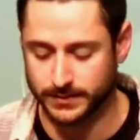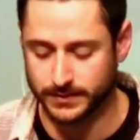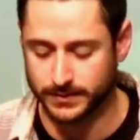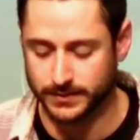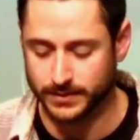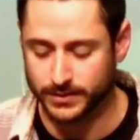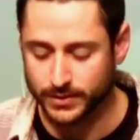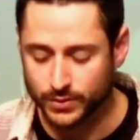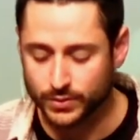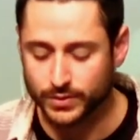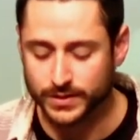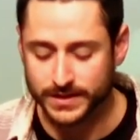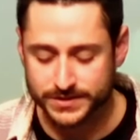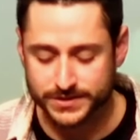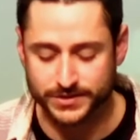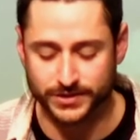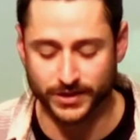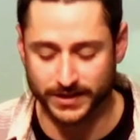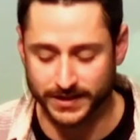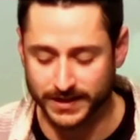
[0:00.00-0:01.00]
Who
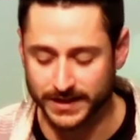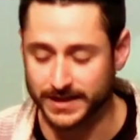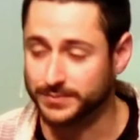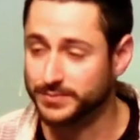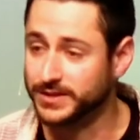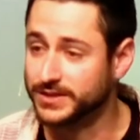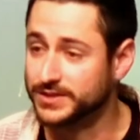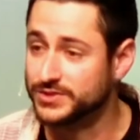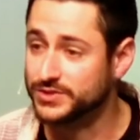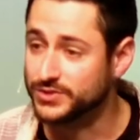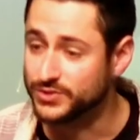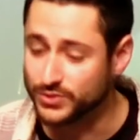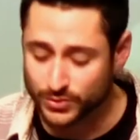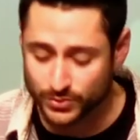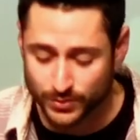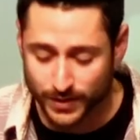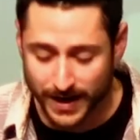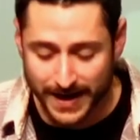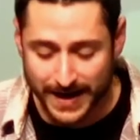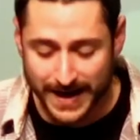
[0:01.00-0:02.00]
is your king? Because
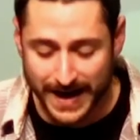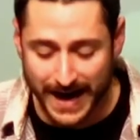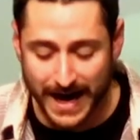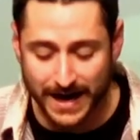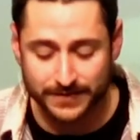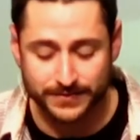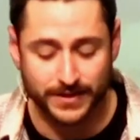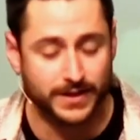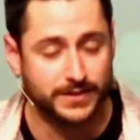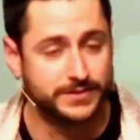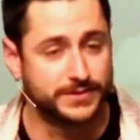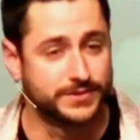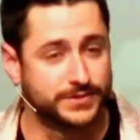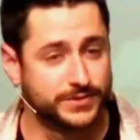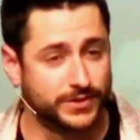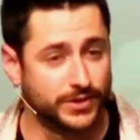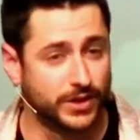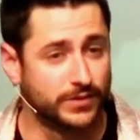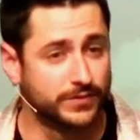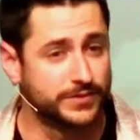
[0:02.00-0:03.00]
you have to
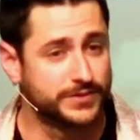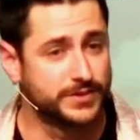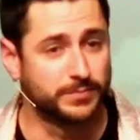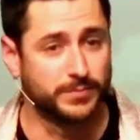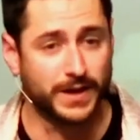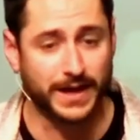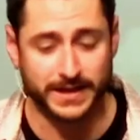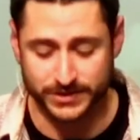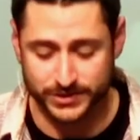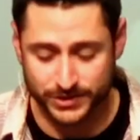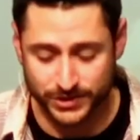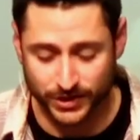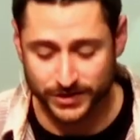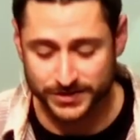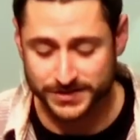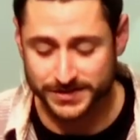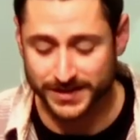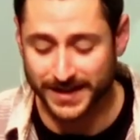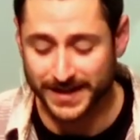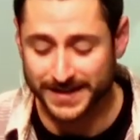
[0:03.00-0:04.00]
serve somebody.
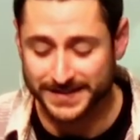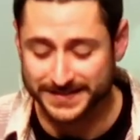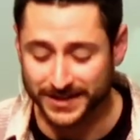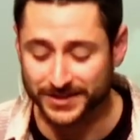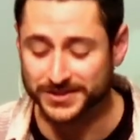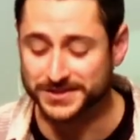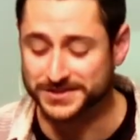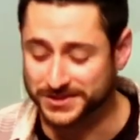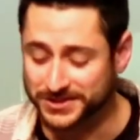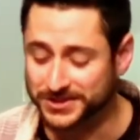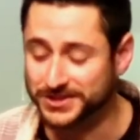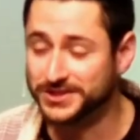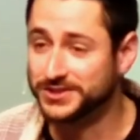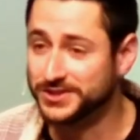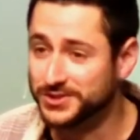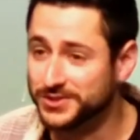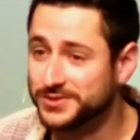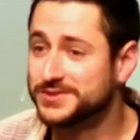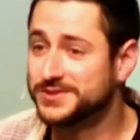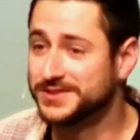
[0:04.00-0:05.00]
Church, there is good
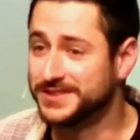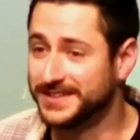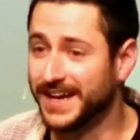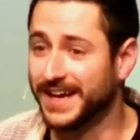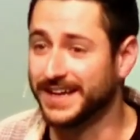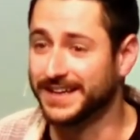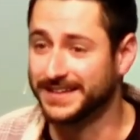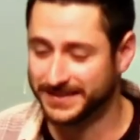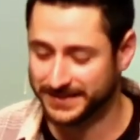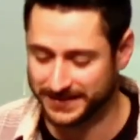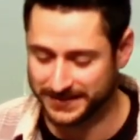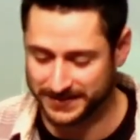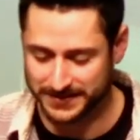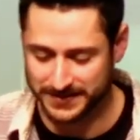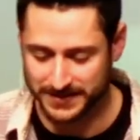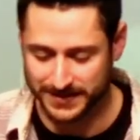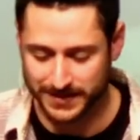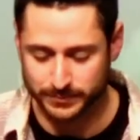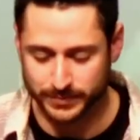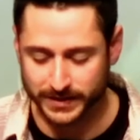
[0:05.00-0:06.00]
news today.
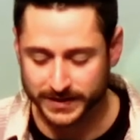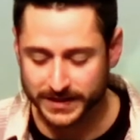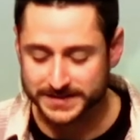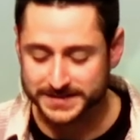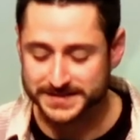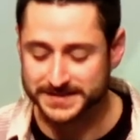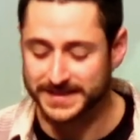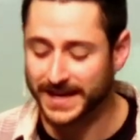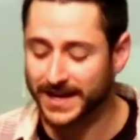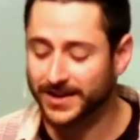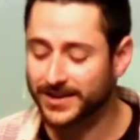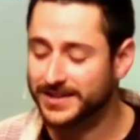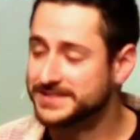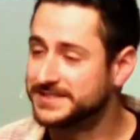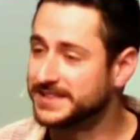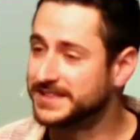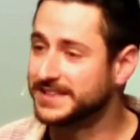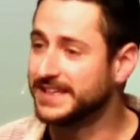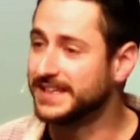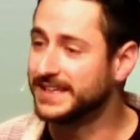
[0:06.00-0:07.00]
Because there is
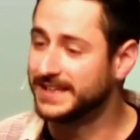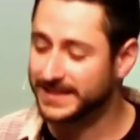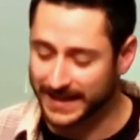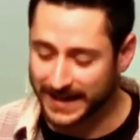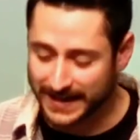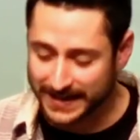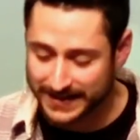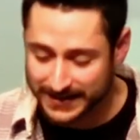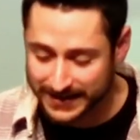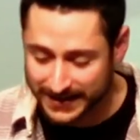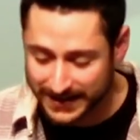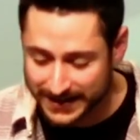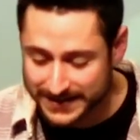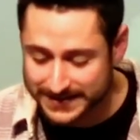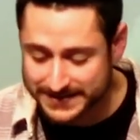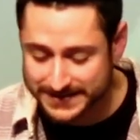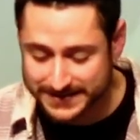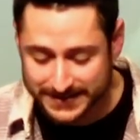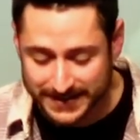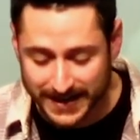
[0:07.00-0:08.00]
a king, and
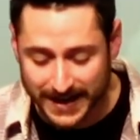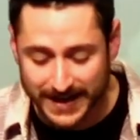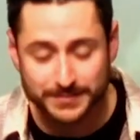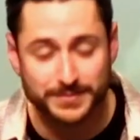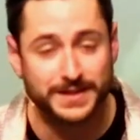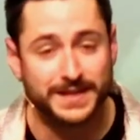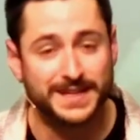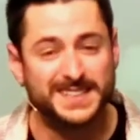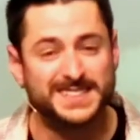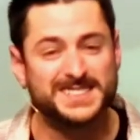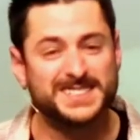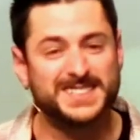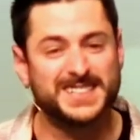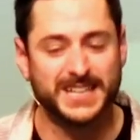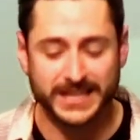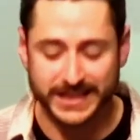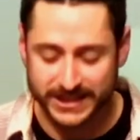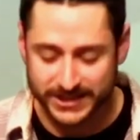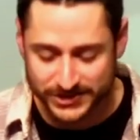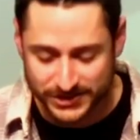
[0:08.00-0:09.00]
his name is
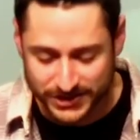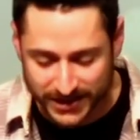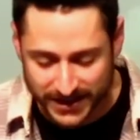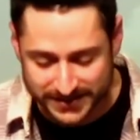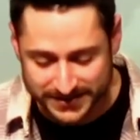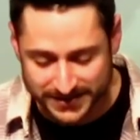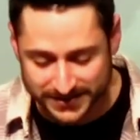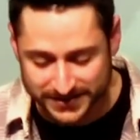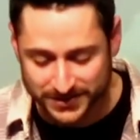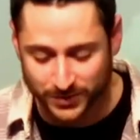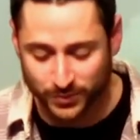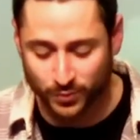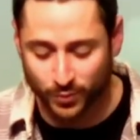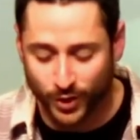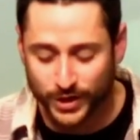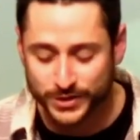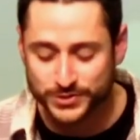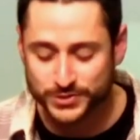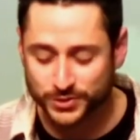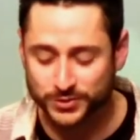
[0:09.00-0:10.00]
King Jesus, the
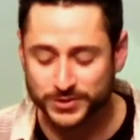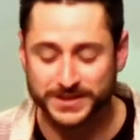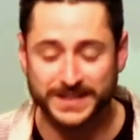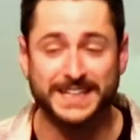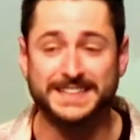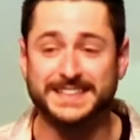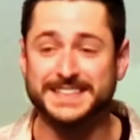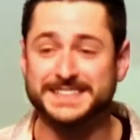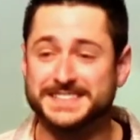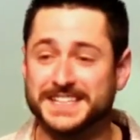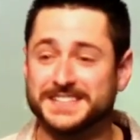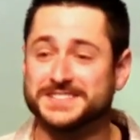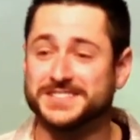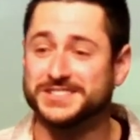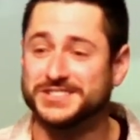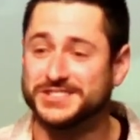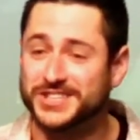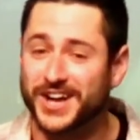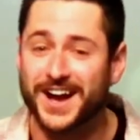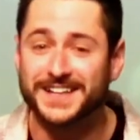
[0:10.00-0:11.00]
one true king that says
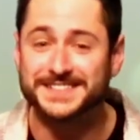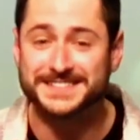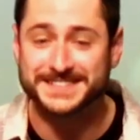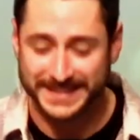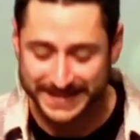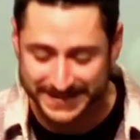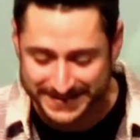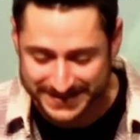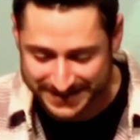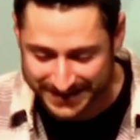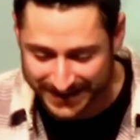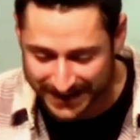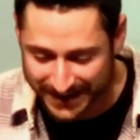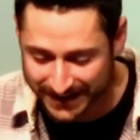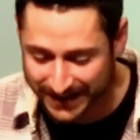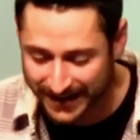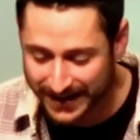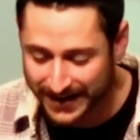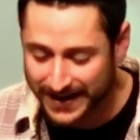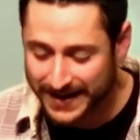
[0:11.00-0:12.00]
in John 10
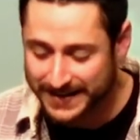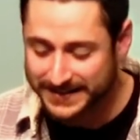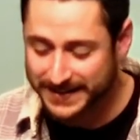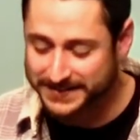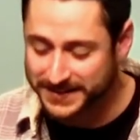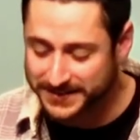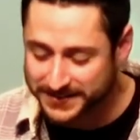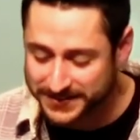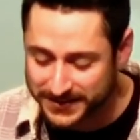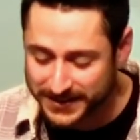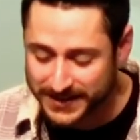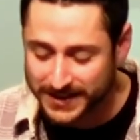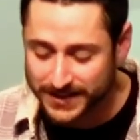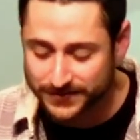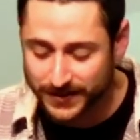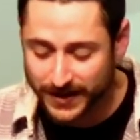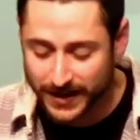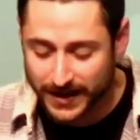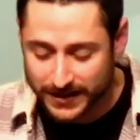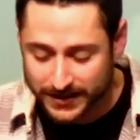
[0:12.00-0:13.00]
10 that the
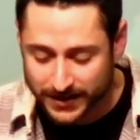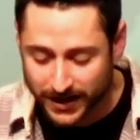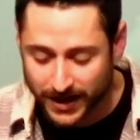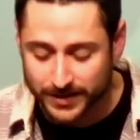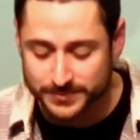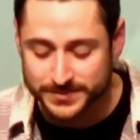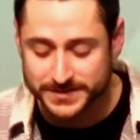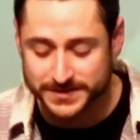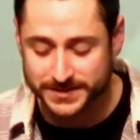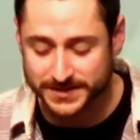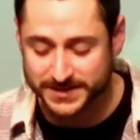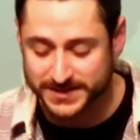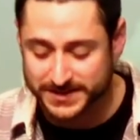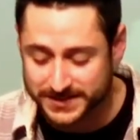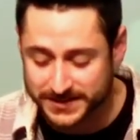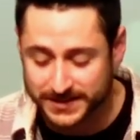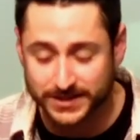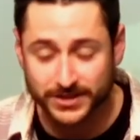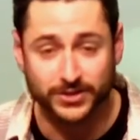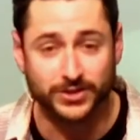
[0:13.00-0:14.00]
thief comes to
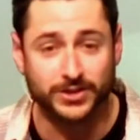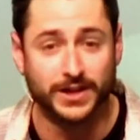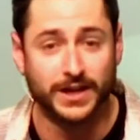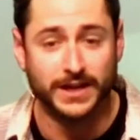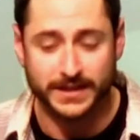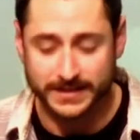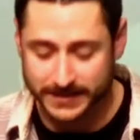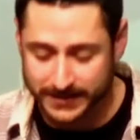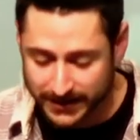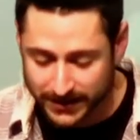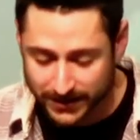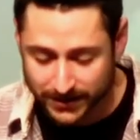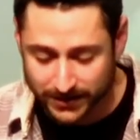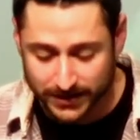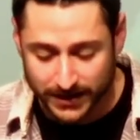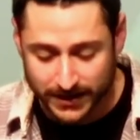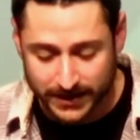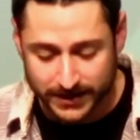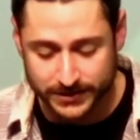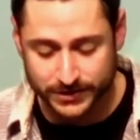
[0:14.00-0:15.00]
steal,
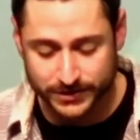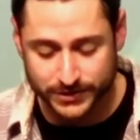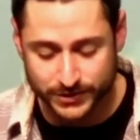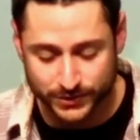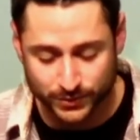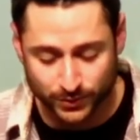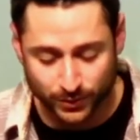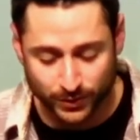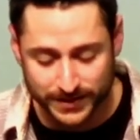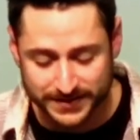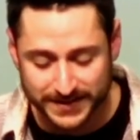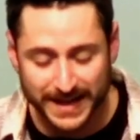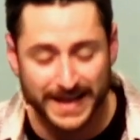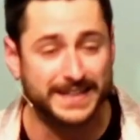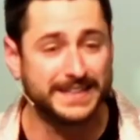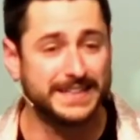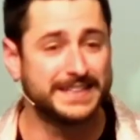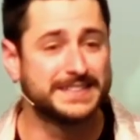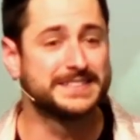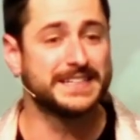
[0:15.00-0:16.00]
kill, and destroy.
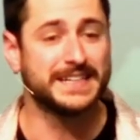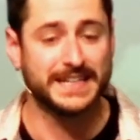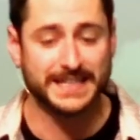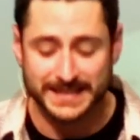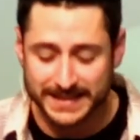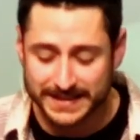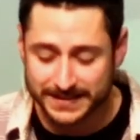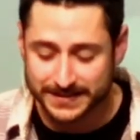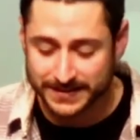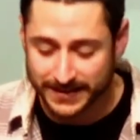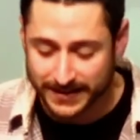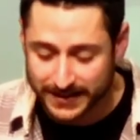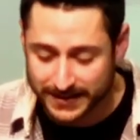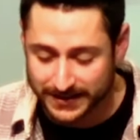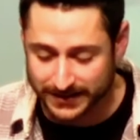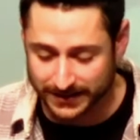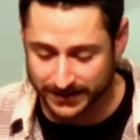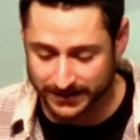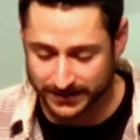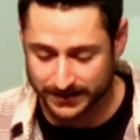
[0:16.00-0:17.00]
That is
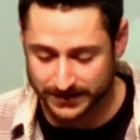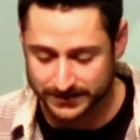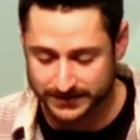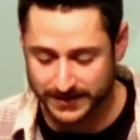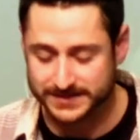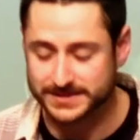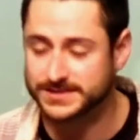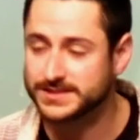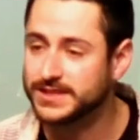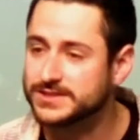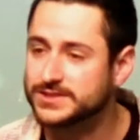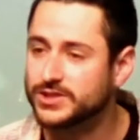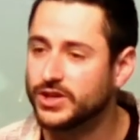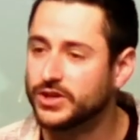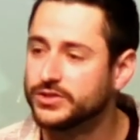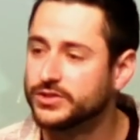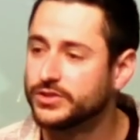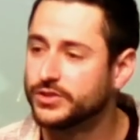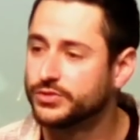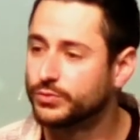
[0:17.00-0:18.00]
anything that sits
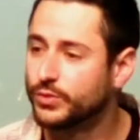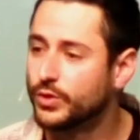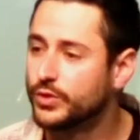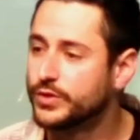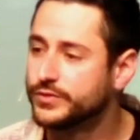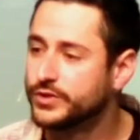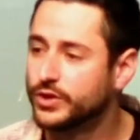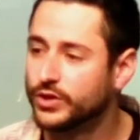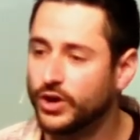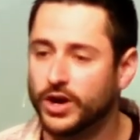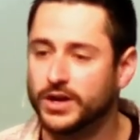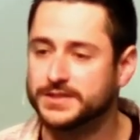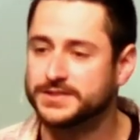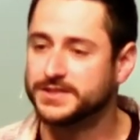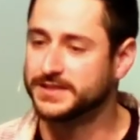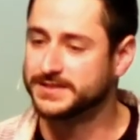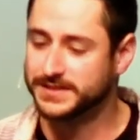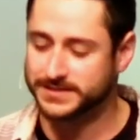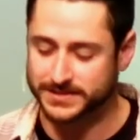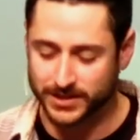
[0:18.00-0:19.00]
on the throne of your heart
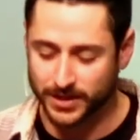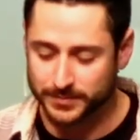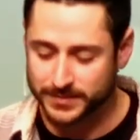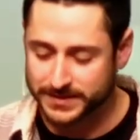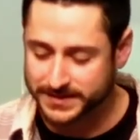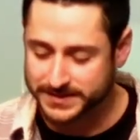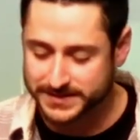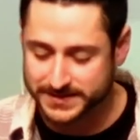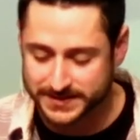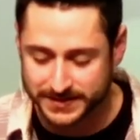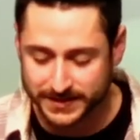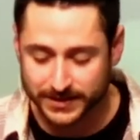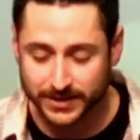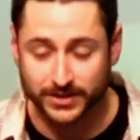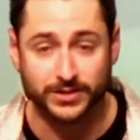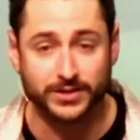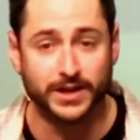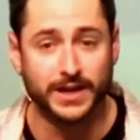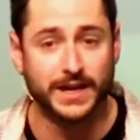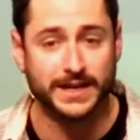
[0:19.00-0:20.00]
does. It's coming to
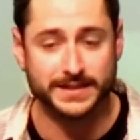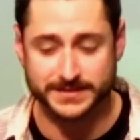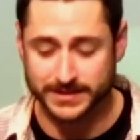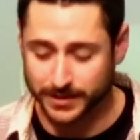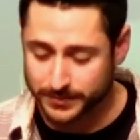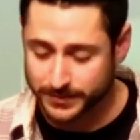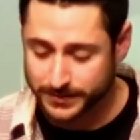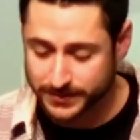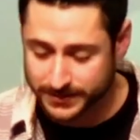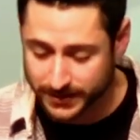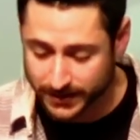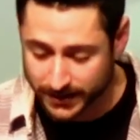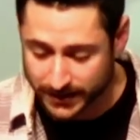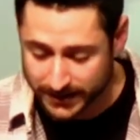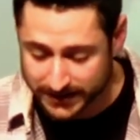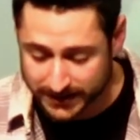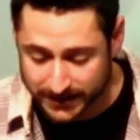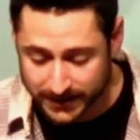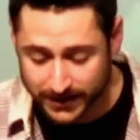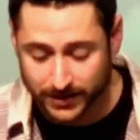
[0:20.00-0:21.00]
steal, it's coming
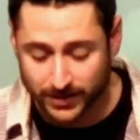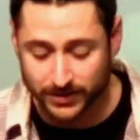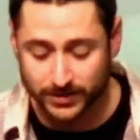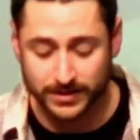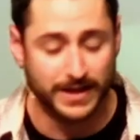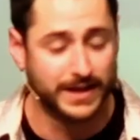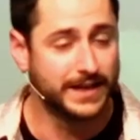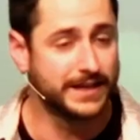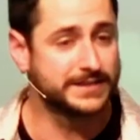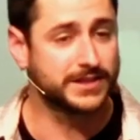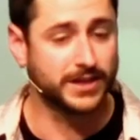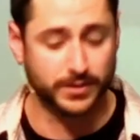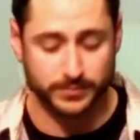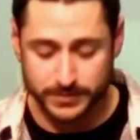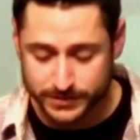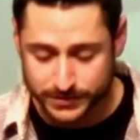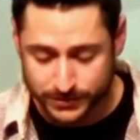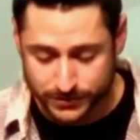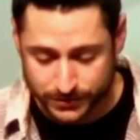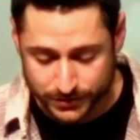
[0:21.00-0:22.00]
to kill, it's
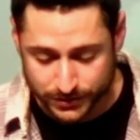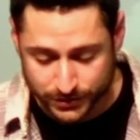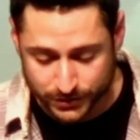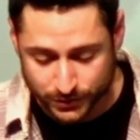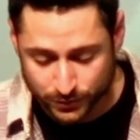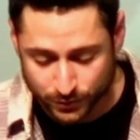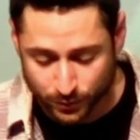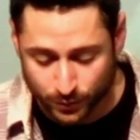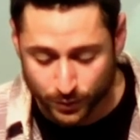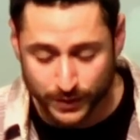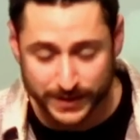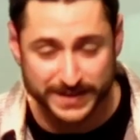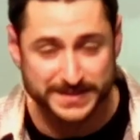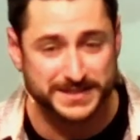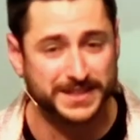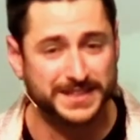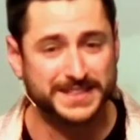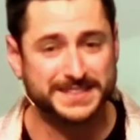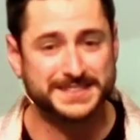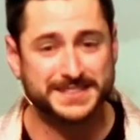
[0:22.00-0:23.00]
coming to destroy, it's
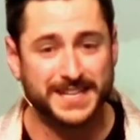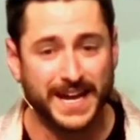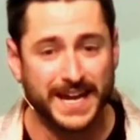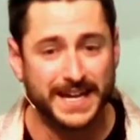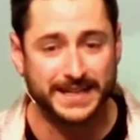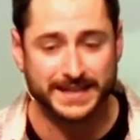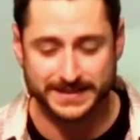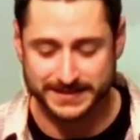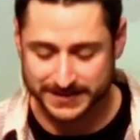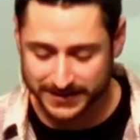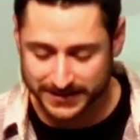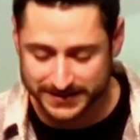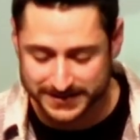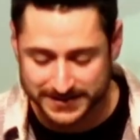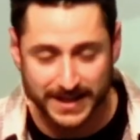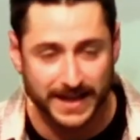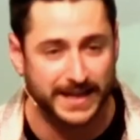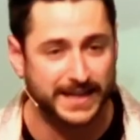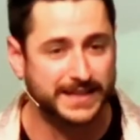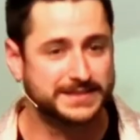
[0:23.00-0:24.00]
gonna take, it's gonna
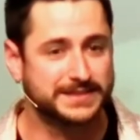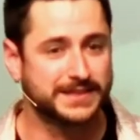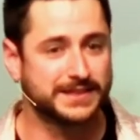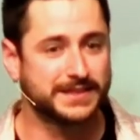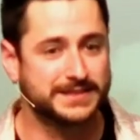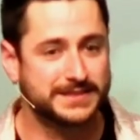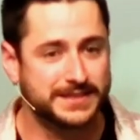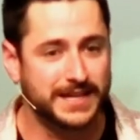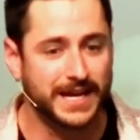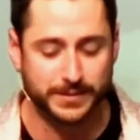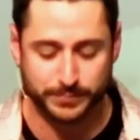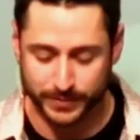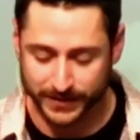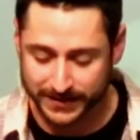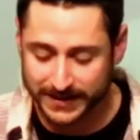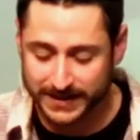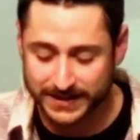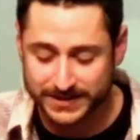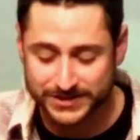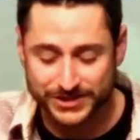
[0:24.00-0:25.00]
take, it's gonna take. But
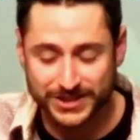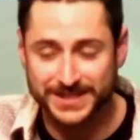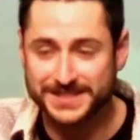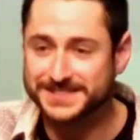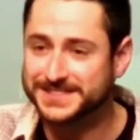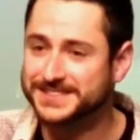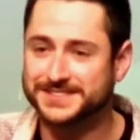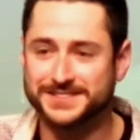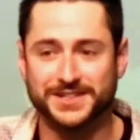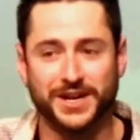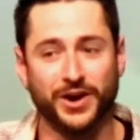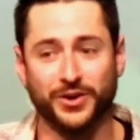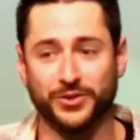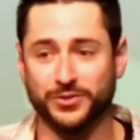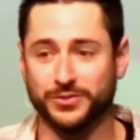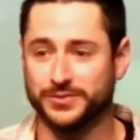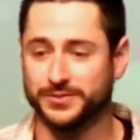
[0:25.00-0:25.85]
King Jesus, no.